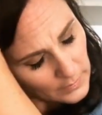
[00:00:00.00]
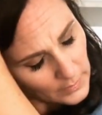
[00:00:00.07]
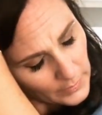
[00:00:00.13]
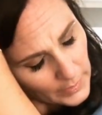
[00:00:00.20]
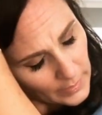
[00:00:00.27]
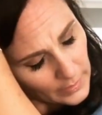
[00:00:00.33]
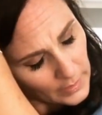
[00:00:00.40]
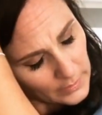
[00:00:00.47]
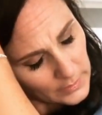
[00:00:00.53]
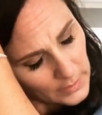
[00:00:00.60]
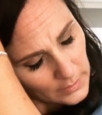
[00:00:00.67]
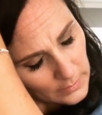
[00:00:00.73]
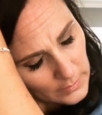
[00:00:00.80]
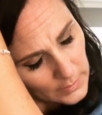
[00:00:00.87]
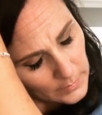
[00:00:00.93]
I got that
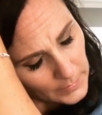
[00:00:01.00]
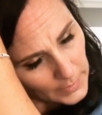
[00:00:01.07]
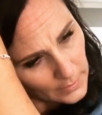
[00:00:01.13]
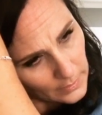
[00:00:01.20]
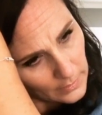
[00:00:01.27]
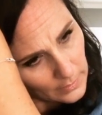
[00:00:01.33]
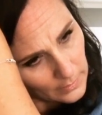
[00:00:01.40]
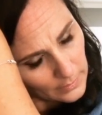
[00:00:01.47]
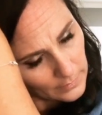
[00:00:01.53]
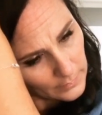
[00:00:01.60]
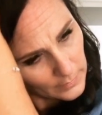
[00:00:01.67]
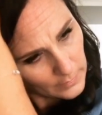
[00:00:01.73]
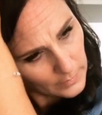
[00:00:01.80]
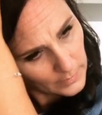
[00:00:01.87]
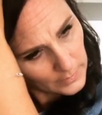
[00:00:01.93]
tangled in my hair,
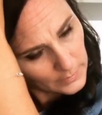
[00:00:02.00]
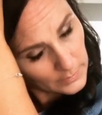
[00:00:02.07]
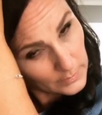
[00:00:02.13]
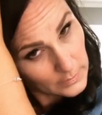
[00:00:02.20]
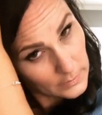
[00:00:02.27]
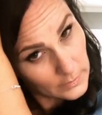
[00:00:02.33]
of course.